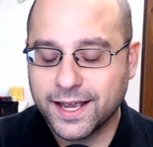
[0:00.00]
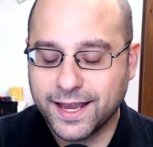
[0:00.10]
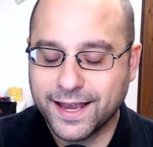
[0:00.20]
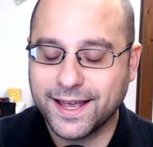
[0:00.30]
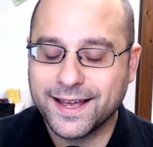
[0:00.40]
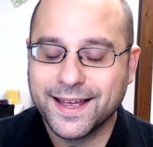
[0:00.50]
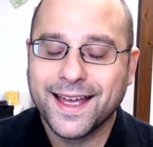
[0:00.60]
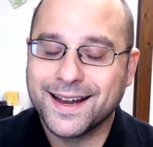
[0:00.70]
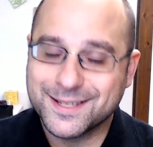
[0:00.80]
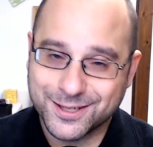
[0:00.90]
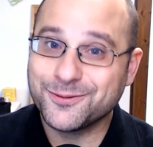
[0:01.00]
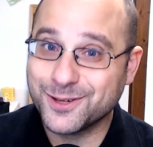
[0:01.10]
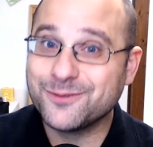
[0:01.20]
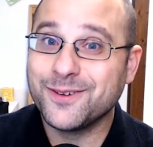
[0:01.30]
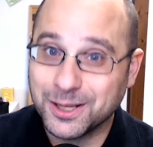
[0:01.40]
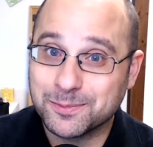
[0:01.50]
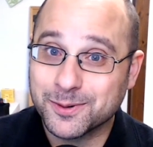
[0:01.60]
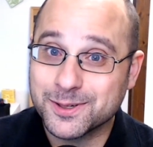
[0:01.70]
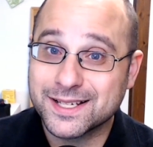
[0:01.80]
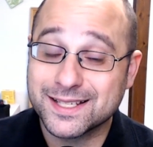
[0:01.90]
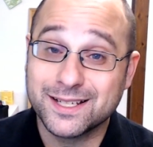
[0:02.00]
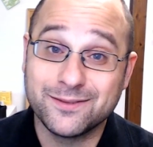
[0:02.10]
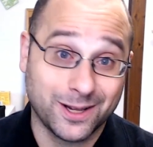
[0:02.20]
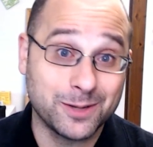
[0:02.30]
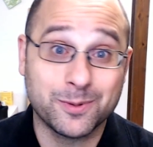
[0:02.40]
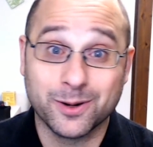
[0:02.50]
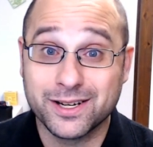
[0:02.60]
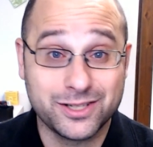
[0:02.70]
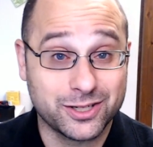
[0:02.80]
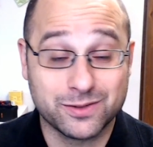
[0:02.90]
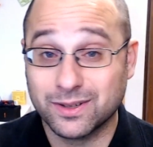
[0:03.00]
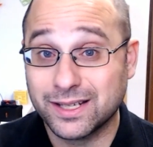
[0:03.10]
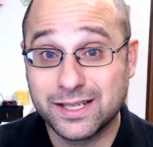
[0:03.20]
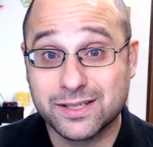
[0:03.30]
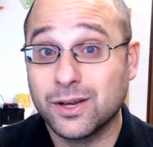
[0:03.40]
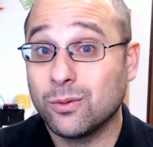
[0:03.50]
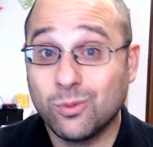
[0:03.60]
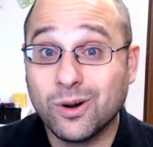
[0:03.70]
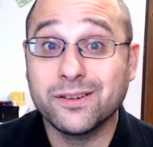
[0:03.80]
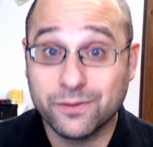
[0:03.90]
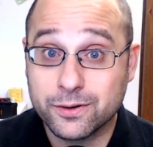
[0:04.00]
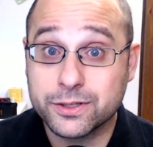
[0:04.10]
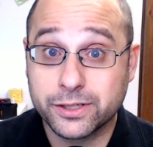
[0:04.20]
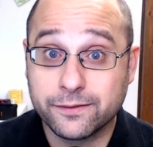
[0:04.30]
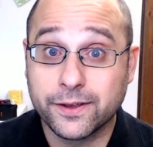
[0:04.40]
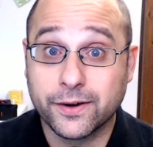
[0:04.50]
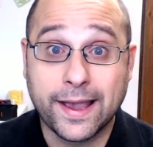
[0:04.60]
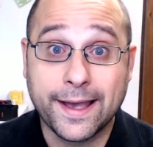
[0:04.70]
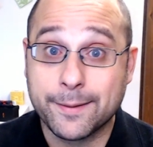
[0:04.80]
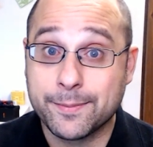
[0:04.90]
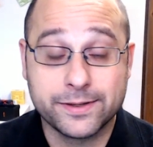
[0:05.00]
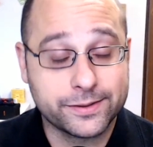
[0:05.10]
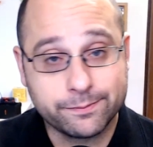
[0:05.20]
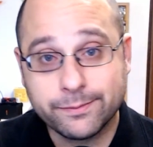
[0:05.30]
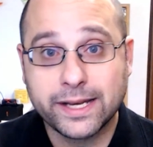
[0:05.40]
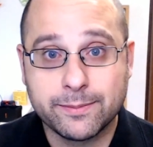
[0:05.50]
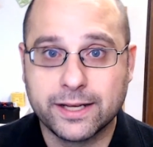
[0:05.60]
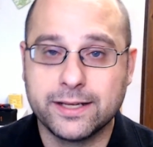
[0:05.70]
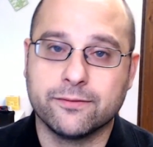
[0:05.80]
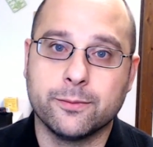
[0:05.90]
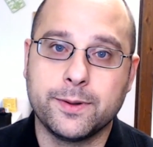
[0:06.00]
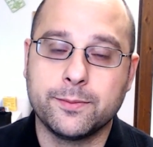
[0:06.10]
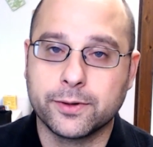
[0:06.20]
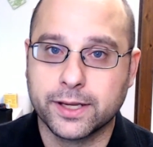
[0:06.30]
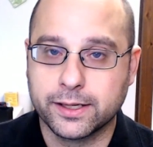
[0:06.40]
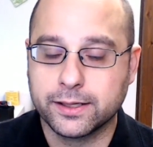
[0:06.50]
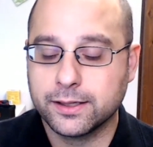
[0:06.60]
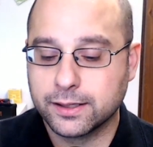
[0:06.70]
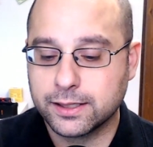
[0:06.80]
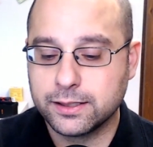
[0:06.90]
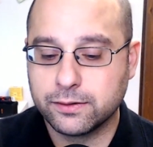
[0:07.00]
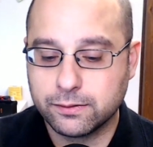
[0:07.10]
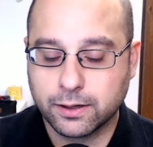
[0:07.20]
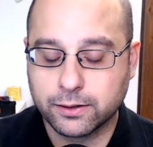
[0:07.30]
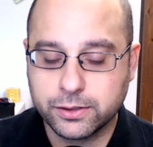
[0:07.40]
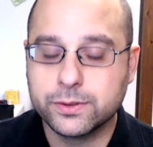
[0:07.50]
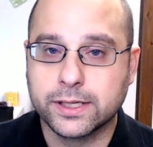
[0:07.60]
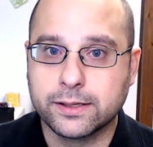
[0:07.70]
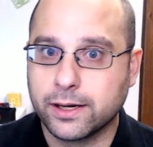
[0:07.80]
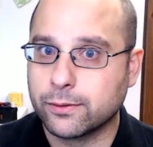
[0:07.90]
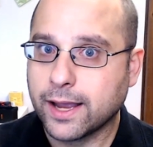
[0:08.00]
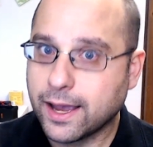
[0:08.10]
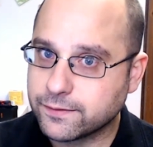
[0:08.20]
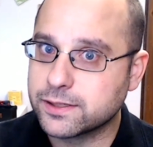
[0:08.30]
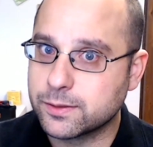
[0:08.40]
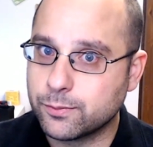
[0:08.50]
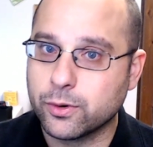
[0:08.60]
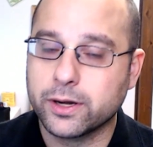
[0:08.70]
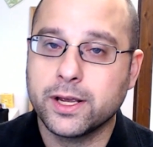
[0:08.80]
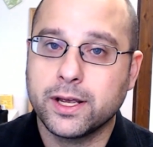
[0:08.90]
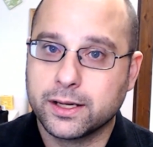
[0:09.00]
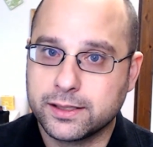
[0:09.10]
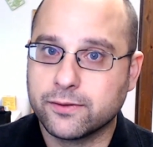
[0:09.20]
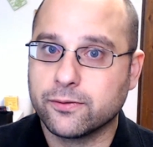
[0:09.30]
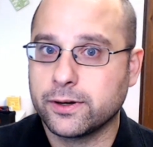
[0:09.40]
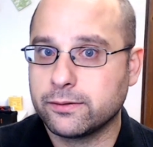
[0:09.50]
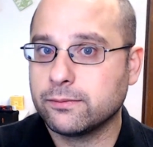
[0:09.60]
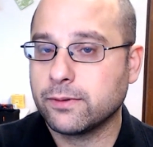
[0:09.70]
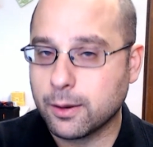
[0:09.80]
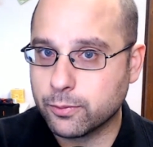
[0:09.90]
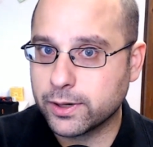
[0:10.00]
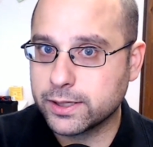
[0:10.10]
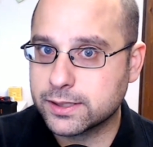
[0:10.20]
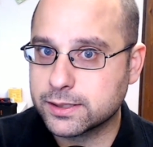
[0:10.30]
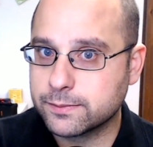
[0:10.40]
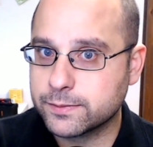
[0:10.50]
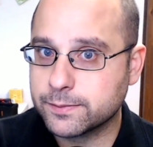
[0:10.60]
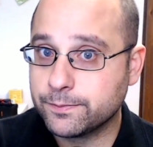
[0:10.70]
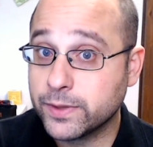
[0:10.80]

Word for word: And, and it's good for developers because the developer can just release one version of their app and many, many different people can, can uh, use it. They don't have to support different operating systems.